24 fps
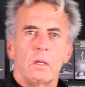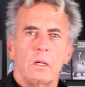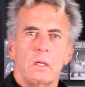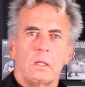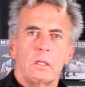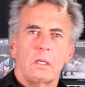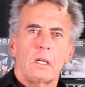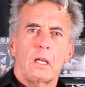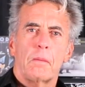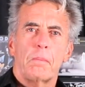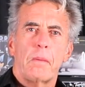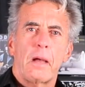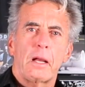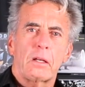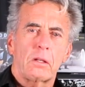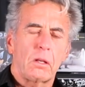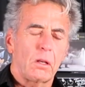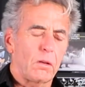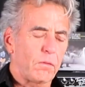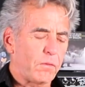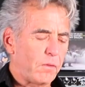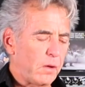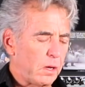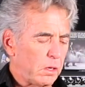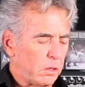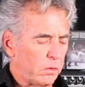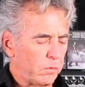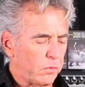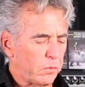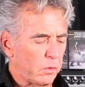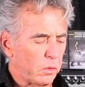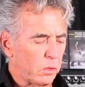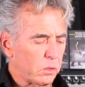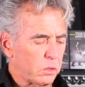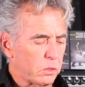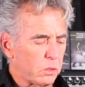to get back to the final
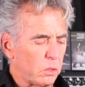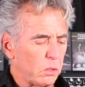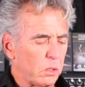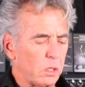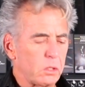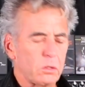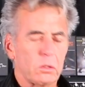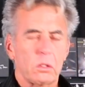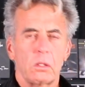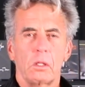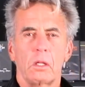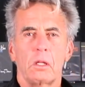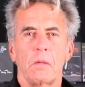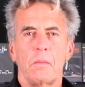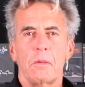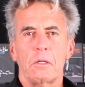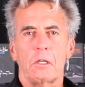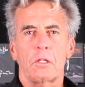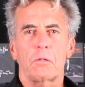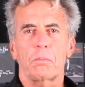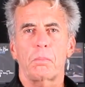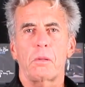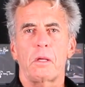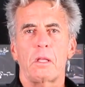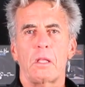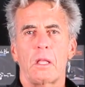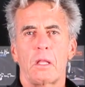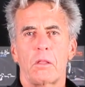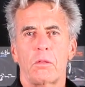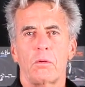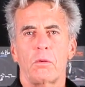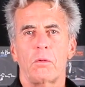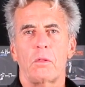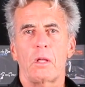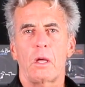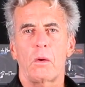verse. So let's let me just play that
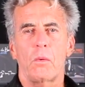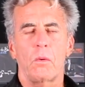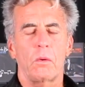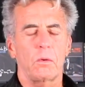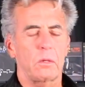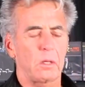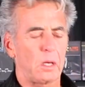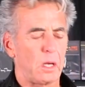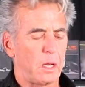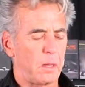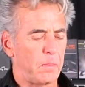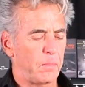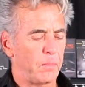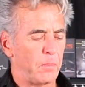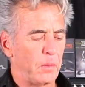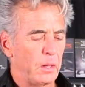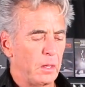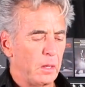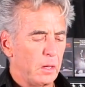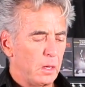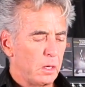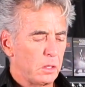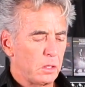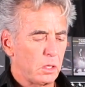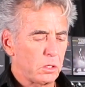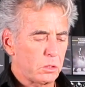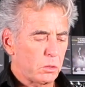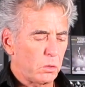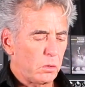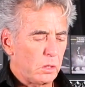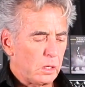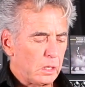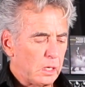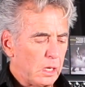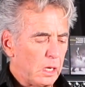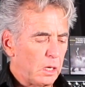through that one time, just so
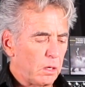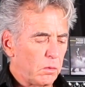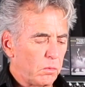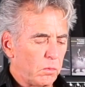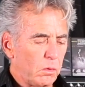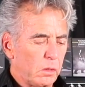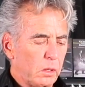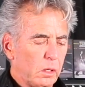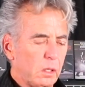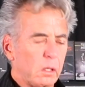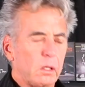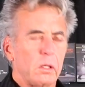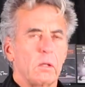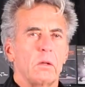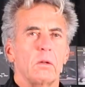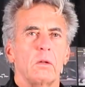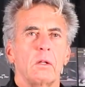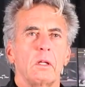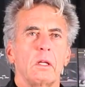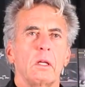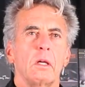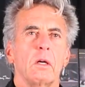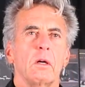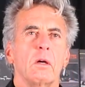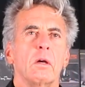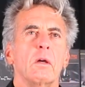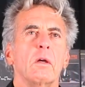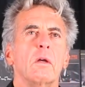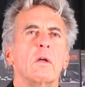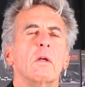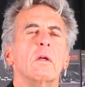you get it really clearly here.